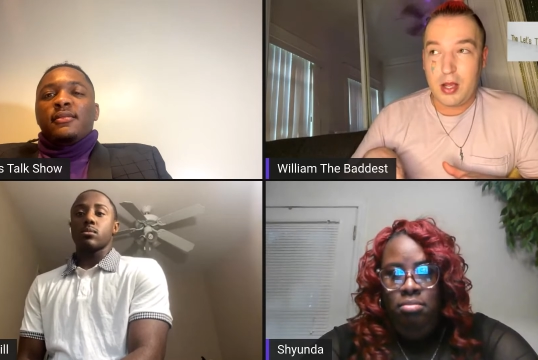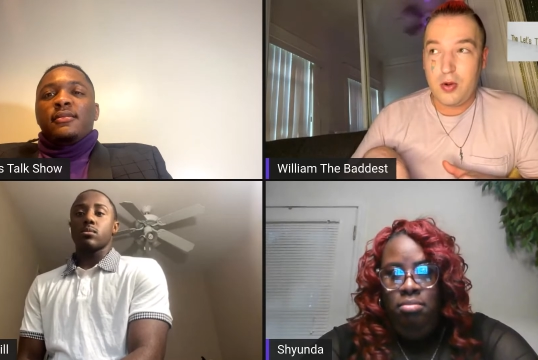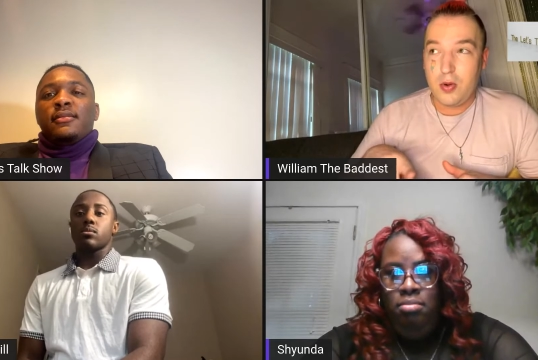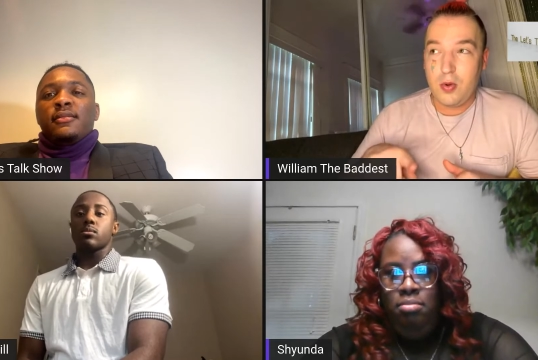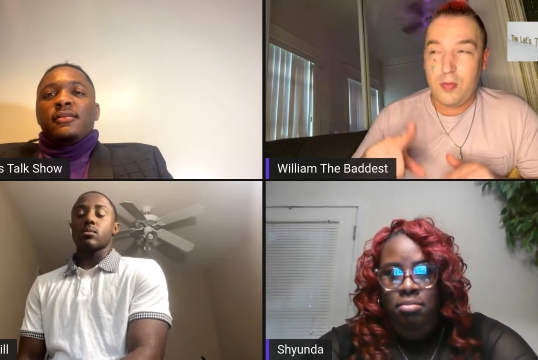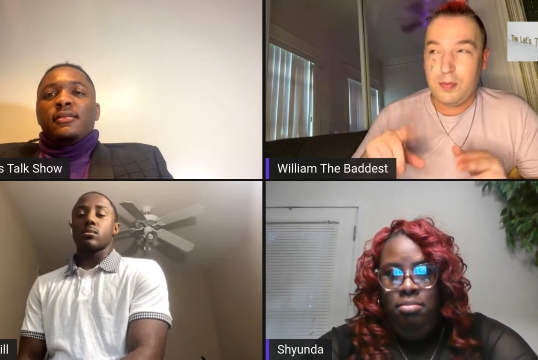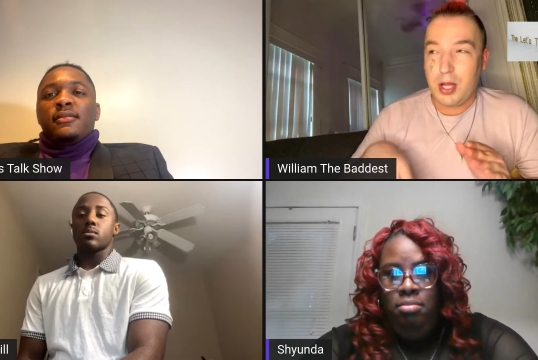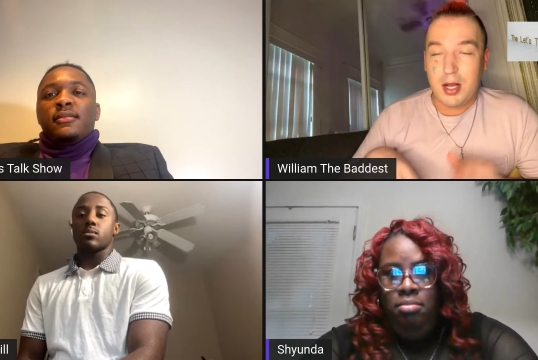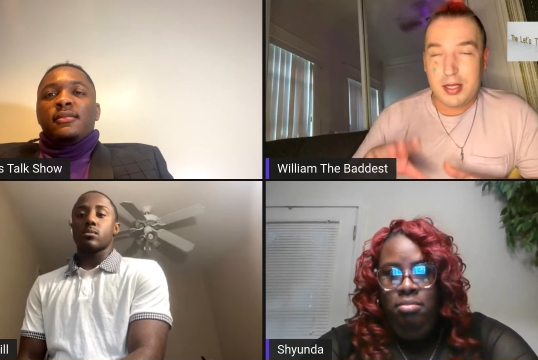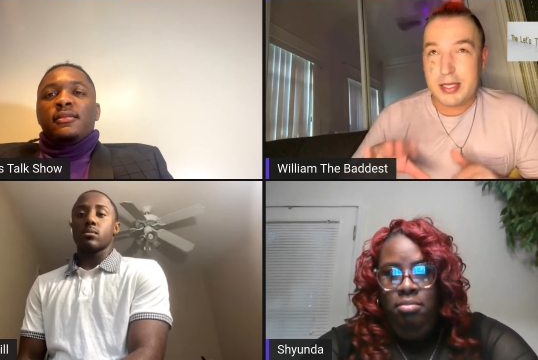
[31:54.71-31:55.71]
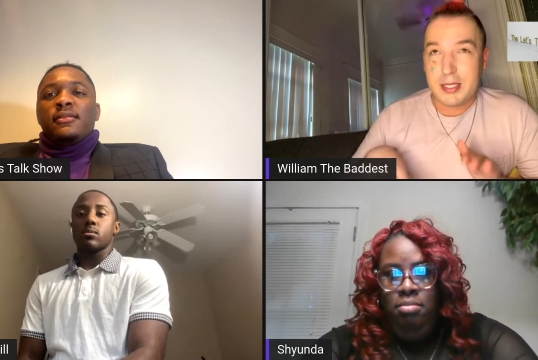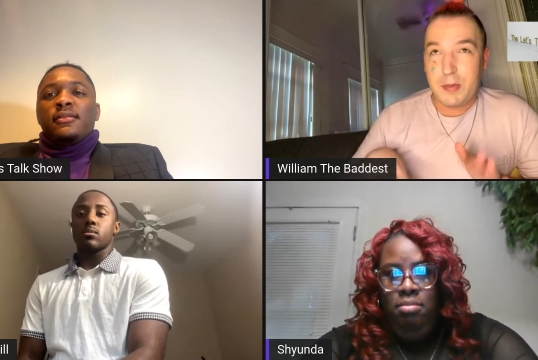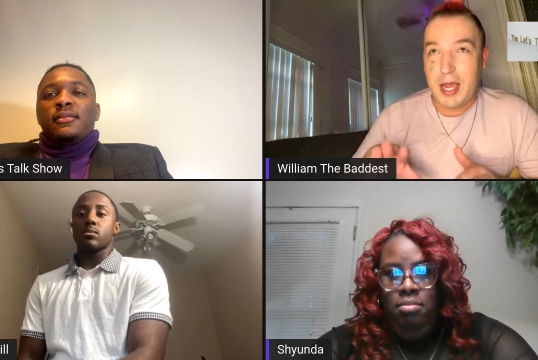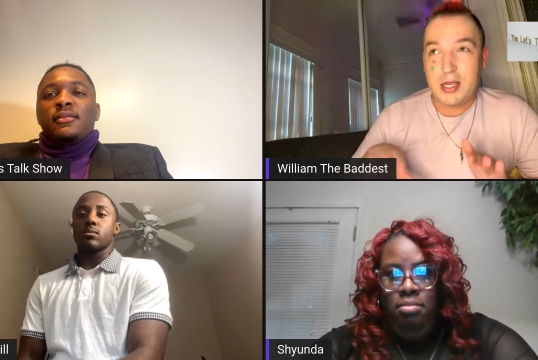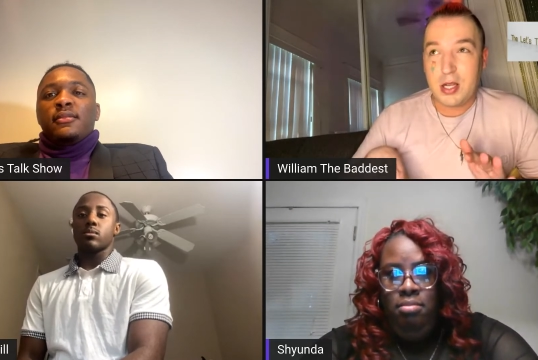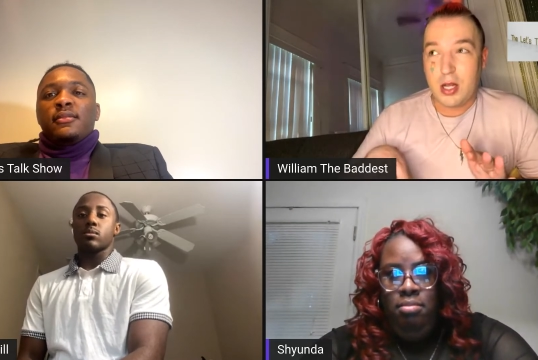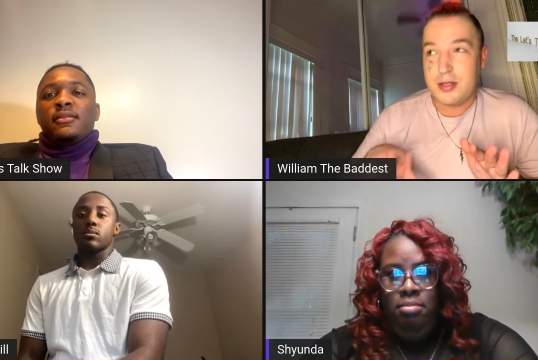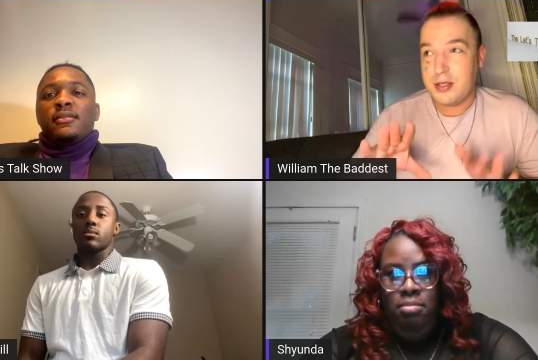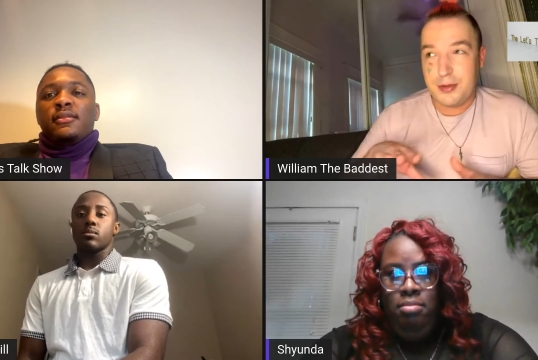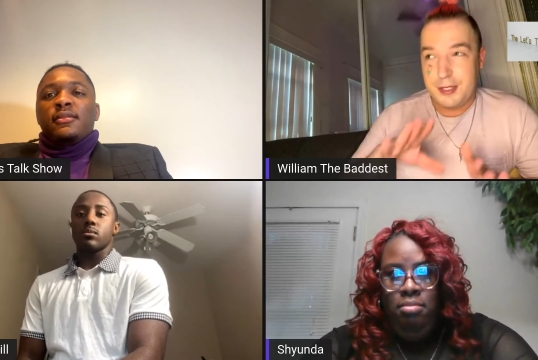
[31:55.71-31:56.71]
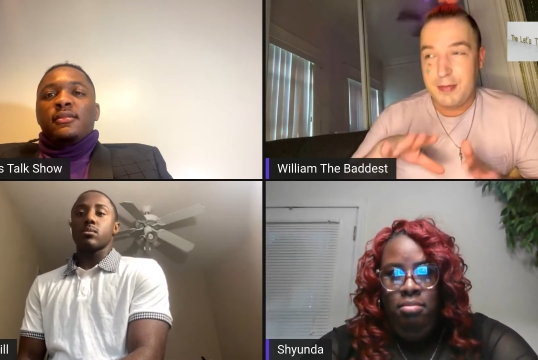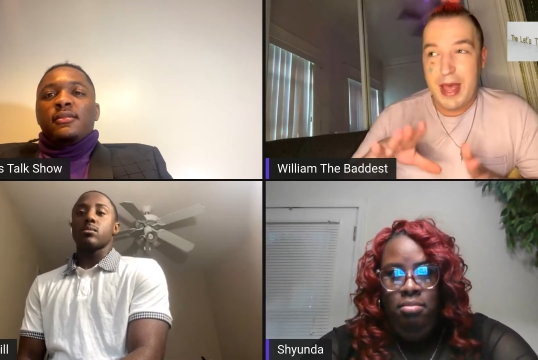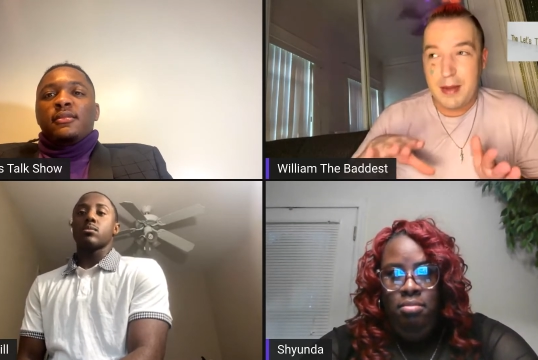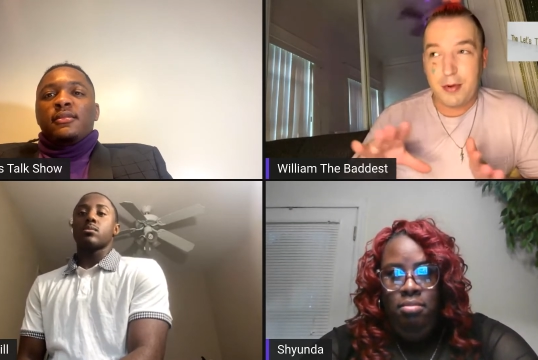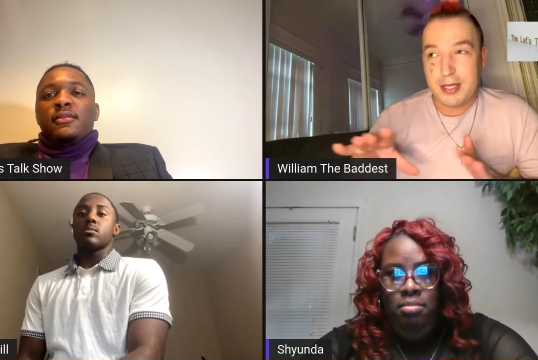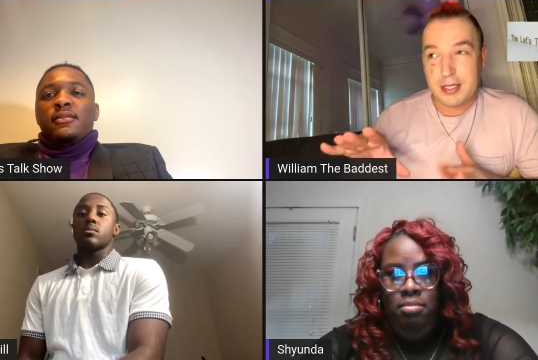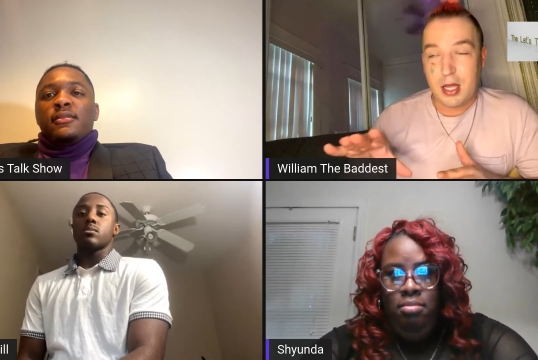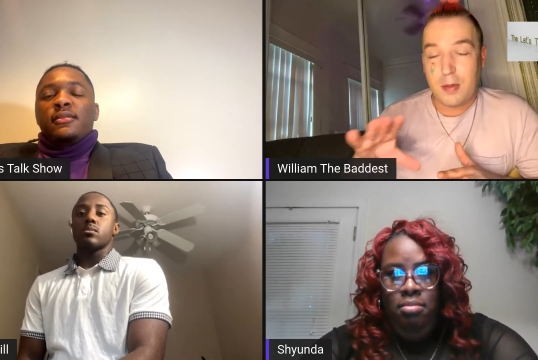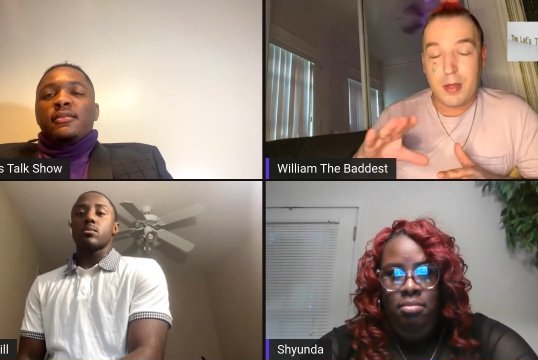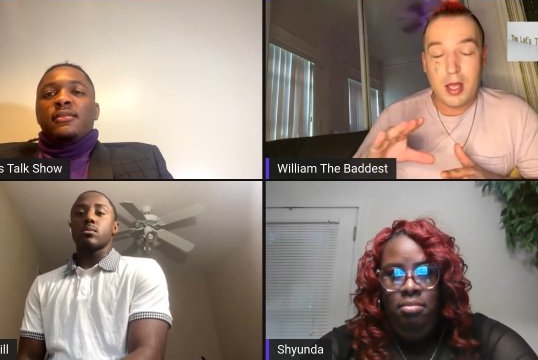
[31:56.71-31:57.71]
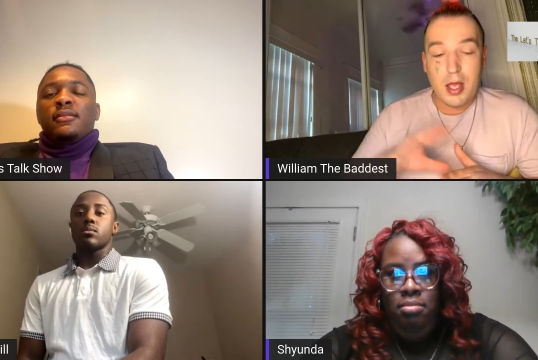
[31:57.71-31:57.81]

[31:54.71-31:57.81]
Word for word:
Speaker 1: who blogs this page called Zeus Bad Boys Club.